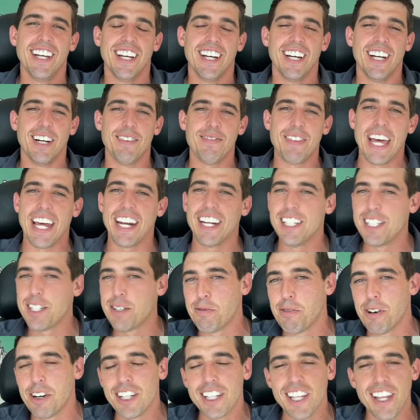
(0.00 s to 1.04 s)
um, that is
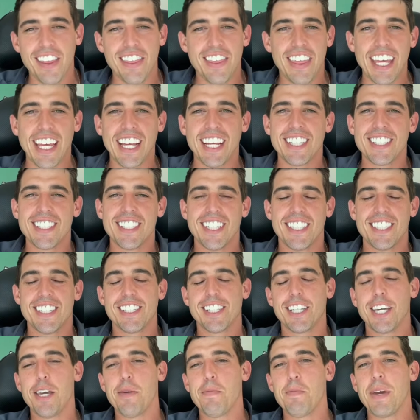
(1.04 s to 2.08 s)
one of the things that's
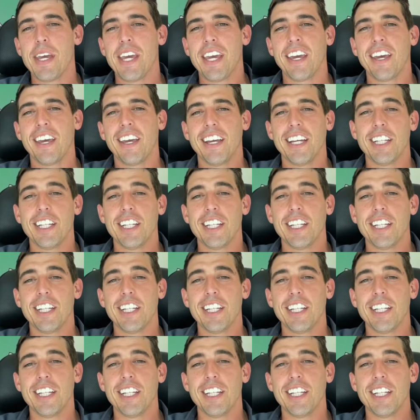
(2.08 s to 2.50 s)
keeping